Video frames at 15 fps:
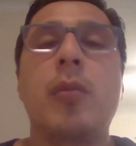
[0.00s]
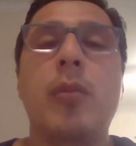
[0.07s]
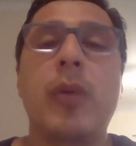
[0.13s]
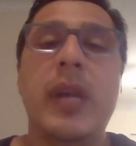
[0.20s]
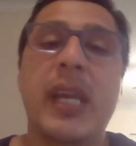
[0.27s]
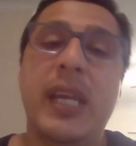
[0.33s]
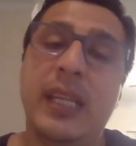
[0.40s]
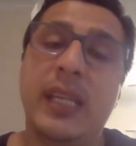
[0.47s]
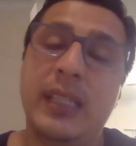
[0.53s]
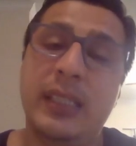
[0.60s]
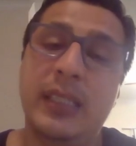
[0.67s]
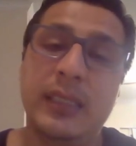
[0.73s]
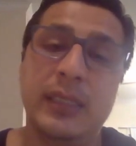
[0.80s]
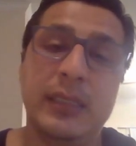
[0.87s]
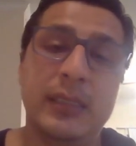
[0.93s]

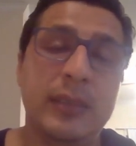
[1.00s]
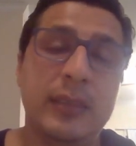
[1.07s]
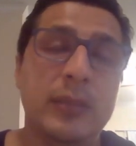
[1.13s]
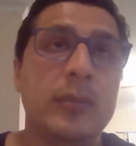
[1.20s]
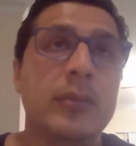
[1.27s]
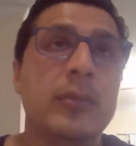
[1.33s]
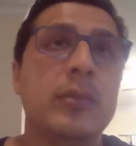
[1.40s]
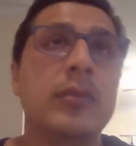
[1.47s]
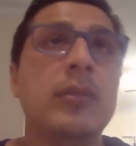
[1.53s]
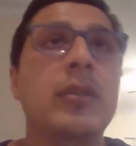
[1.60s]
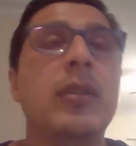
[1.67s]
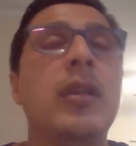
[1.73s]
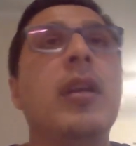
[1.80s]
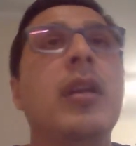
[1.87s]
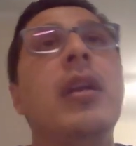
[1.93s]
when
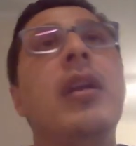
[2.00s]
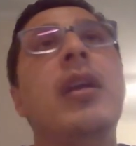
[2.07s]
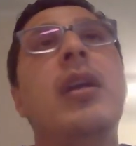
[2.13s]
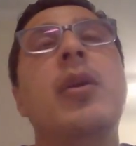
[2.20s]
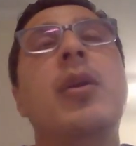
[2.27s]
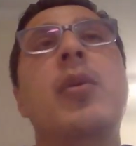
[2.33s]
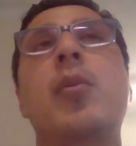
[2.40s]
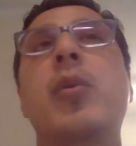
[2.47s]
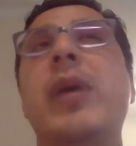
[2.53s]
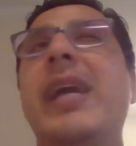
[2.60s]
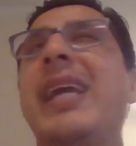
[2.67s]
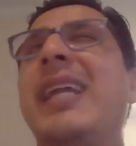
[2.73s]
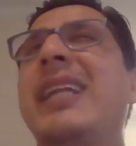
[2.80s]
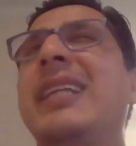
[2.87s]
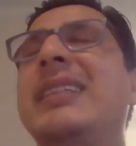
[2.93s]

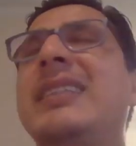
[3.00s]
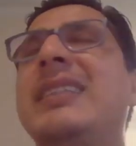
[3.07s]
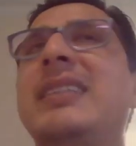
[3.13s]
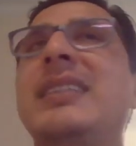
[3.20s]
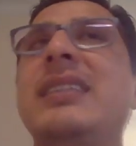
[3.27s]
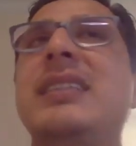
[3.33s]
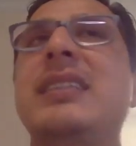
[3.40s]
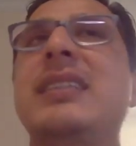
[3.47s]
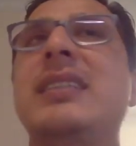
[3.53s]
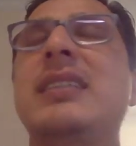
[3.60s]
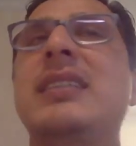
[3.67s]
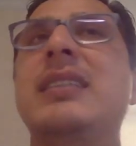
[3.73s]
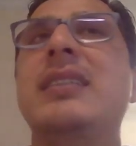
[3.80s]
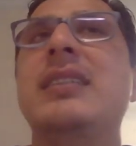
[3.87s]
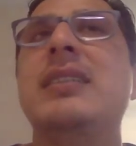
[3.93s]
when
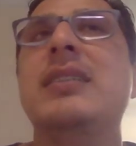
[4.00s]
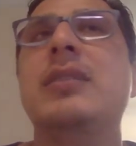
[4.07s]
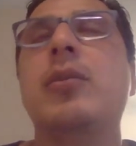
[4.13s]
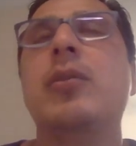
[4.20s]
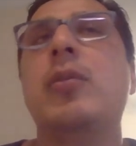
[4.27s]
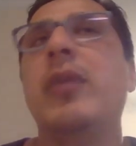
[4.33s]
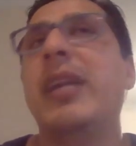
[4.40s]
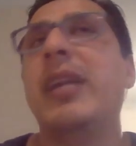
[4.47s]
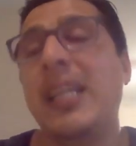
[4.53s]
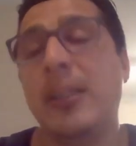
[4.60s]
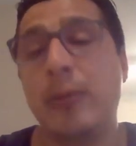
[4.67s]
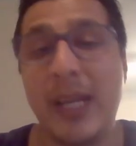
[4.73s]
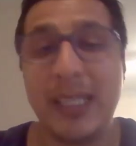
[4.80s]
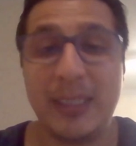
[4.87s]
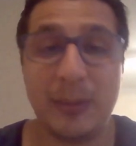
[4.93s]
when I
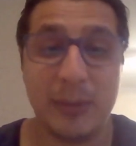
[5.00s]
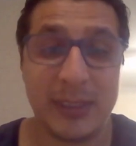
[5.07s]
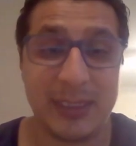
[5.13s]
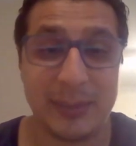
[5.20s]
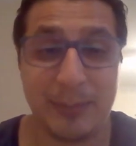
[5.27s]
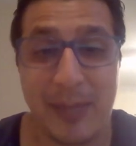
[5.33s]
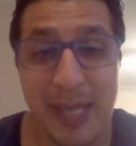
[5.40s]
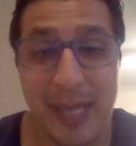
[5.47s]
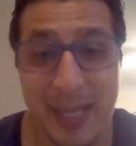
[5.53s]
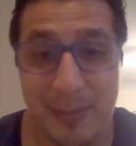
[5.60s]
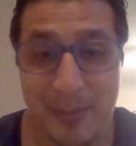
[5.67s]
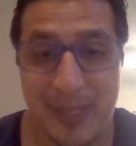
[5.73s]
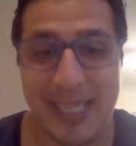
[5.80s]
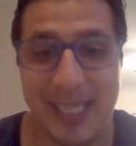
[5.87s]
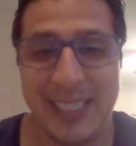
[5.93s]
try to
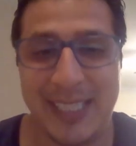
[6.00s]
explain my